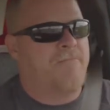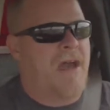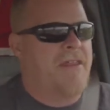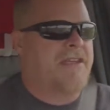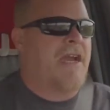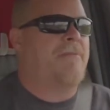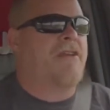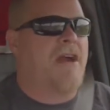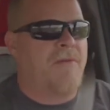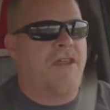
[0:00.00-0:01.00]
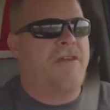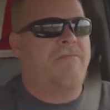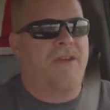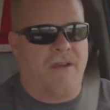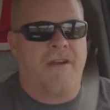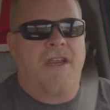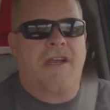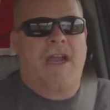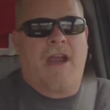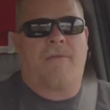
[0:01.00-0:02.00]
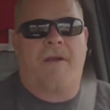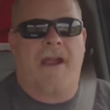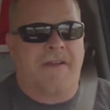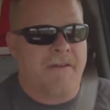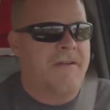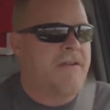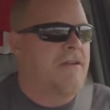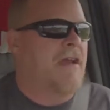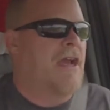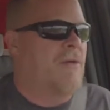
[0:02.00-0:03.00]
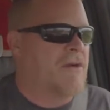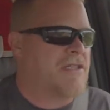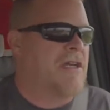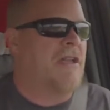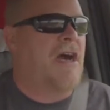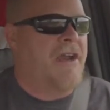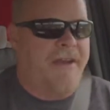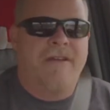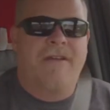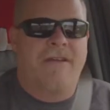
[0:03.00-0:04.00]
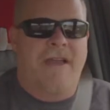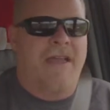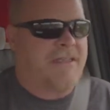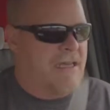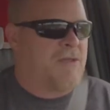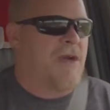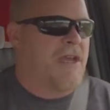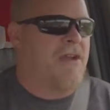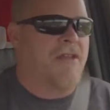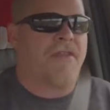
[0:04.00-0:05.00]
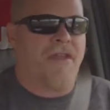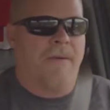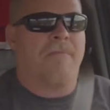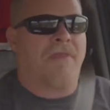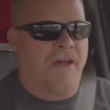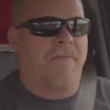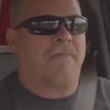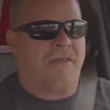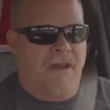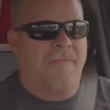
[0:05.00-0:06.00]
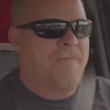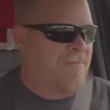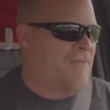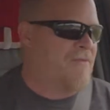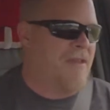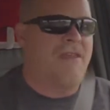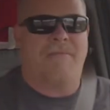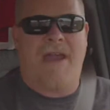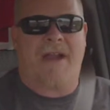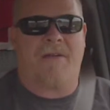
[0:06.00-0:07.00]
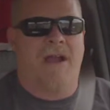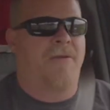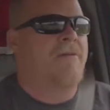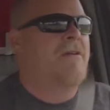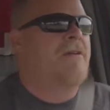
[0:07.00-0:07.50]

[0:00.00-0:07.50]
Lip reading: By the time you're done with it, you're going to need a chiropractor. And we're still on it. That's why you hear the thump, thump, thump in the background.